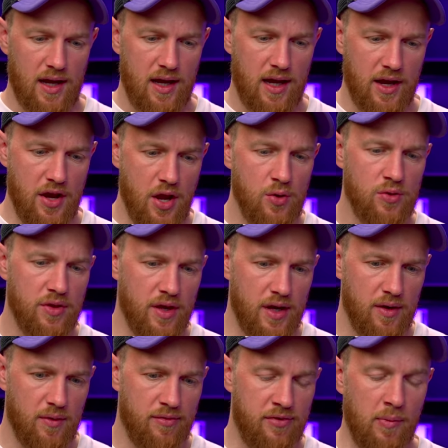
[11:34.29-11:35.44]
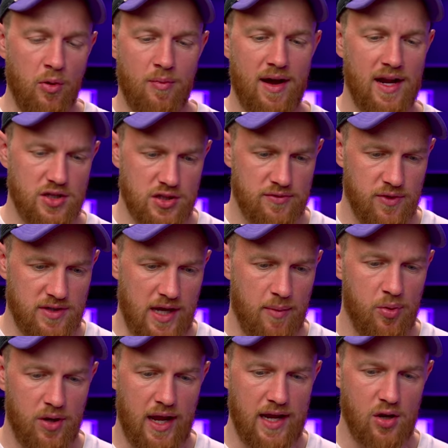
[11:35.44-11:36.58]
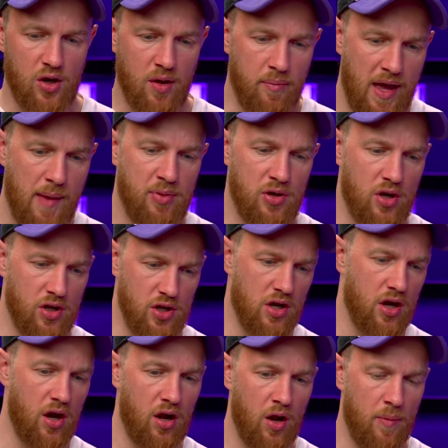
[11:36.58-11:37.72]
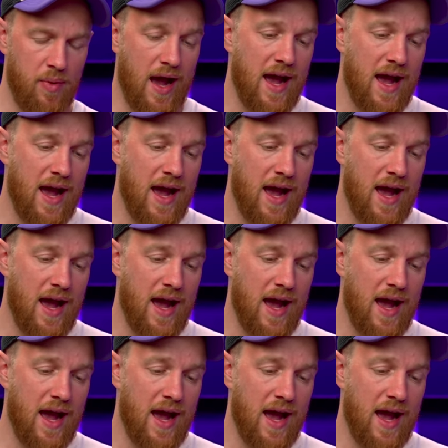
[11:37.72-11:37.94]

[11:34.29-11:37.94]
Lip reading: I know that football managers, for example, like look at Pep and look at Jurgen Klopp.